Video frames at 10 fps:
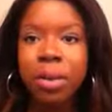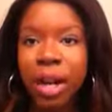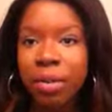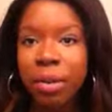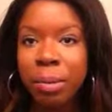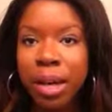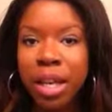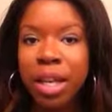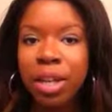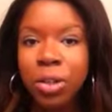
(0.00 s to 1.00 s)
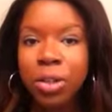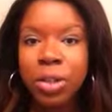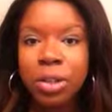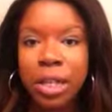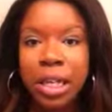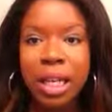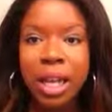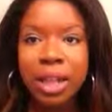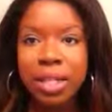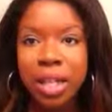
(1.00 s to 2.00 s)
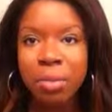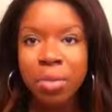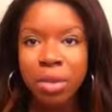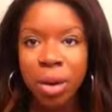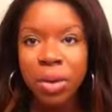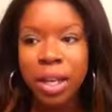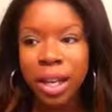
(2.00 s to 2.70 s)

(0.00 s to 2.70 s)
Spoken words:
whatever, but I think you're going to get the same result.